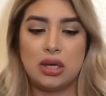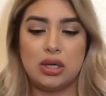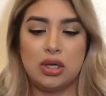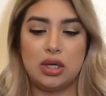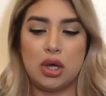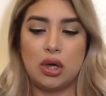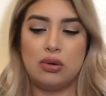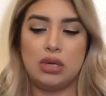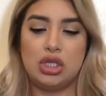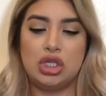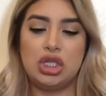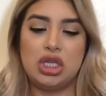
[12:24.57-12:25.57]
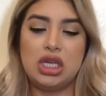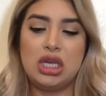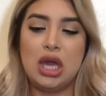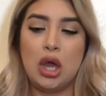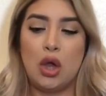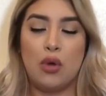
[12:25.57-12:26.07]
You know,
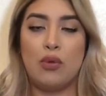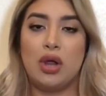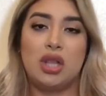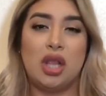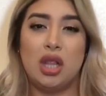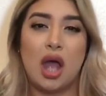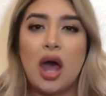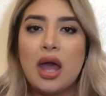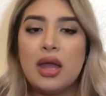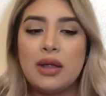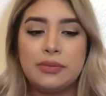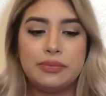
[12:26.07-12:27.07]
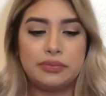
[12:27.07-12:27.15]
she worked a lot,